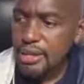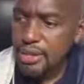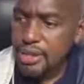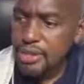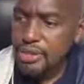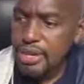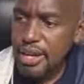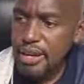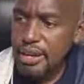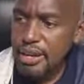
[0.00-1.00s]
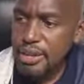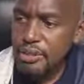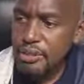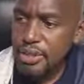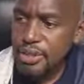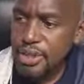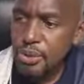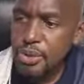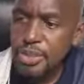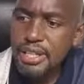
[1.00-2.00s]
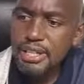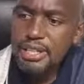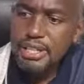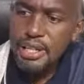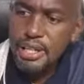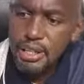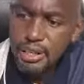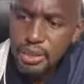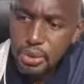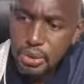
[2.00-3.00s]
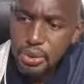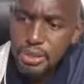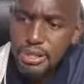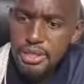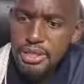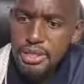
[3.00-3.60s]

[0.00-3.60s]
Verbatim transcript: in Israel and we thank God that the Lord